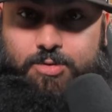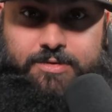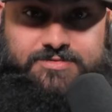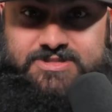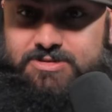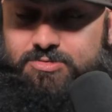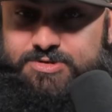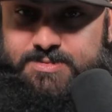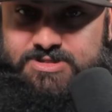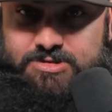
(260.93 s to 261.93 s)
We've seen
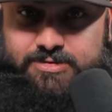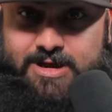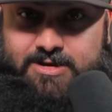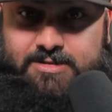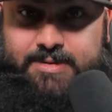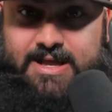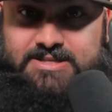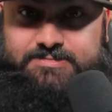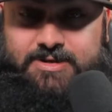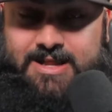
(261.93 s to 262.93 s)
Usman slow down in the
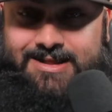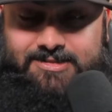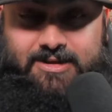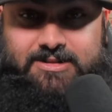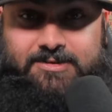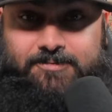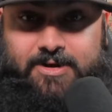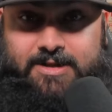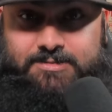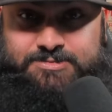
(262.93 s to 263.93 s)
past, but luckily
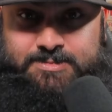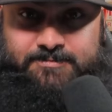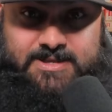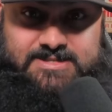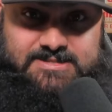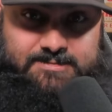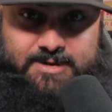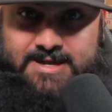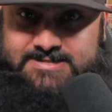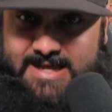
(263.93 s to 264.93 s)
for him, he's been facing some
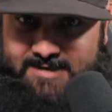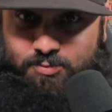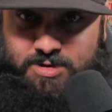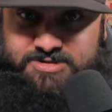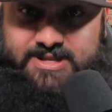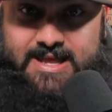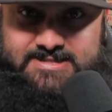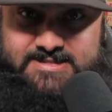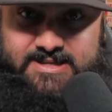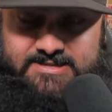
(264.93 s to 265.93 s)
guys that have worse
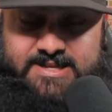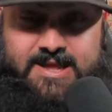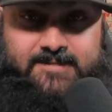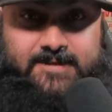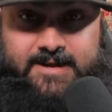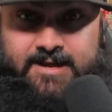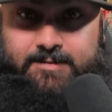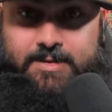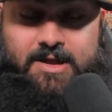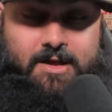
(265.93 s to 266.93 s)
gas tanks than
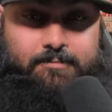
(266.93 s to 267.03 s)
him.